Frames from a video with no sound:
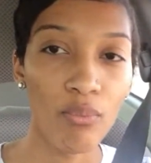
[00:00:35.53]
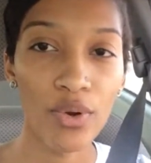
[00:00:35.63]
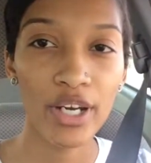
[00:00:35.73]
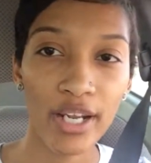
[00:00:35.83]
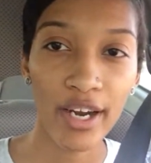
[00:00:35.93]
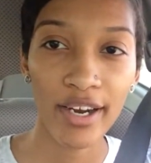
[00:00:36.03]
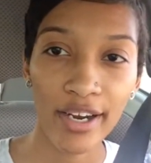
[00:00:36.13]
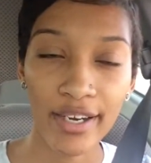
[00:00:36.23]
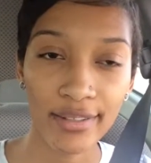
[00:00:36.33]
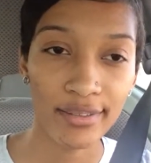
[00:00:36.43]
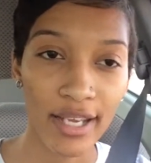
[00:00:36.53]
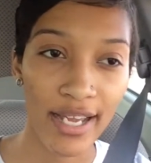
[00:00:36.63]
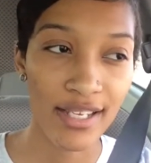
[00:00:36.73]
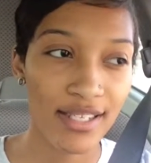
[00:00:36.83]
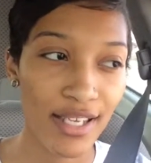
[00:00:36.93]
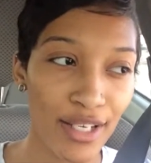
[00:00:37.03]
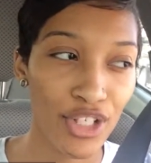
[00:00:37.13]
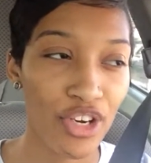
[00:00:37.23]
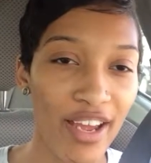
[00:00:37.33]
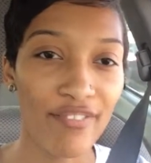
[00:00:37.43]
We are kind of sitting
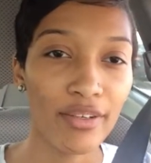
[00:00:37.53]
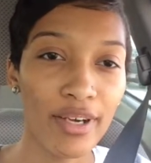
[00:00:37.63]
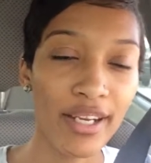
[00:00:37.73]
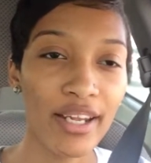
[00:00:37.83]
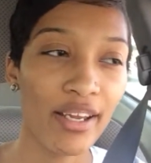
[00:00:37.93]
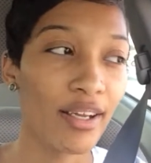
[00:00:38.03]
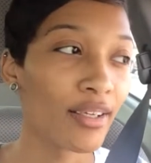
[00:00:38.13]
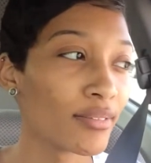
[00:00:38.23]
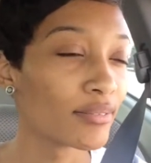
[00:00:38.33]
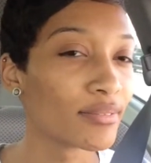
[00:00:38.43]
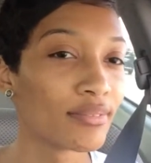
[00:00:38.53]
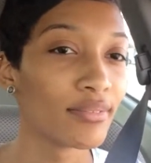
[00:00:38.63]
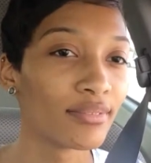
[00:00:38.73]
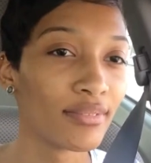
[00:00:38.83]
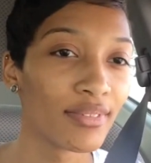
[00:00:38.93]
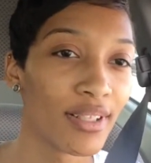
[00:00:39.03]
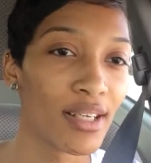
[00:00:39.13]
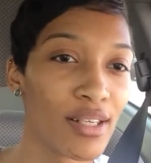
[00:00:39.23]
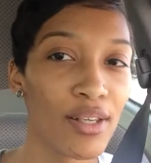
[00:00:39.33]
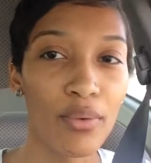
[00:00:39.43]
in traffic right now.
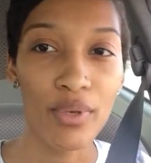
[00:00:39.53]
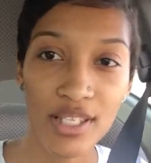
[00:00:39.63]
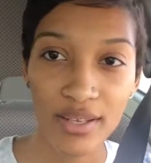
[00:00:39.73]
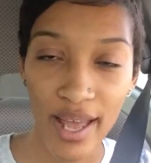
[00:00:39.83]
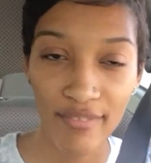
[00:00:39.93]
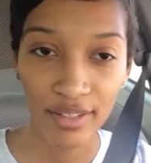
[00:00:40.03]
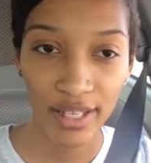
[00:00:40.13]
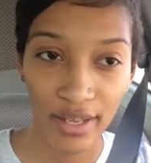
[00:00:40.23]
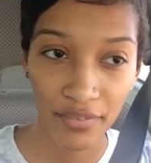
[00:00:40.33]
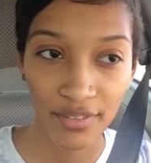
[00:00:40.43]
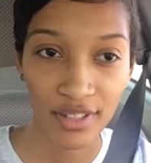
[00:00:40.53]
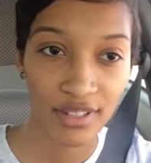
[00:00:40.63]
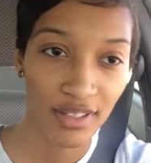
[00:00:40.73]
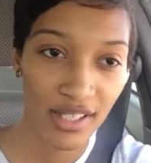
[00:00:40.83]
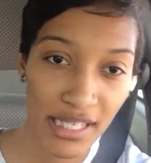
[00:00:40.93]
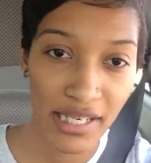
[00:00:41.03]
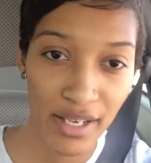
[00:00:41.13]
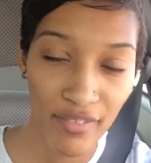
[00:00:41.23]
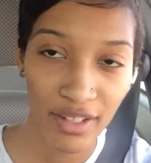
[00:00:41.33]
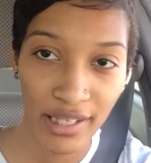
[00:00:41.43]
We still haven't left the
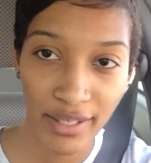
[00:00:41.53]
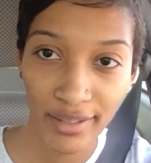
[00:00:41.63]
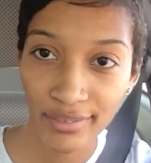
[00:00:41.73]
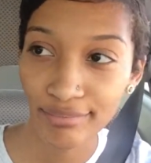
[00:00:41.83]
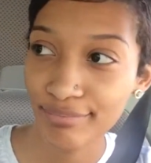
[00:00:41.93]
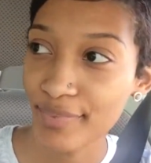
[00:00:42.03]
city of Atlanta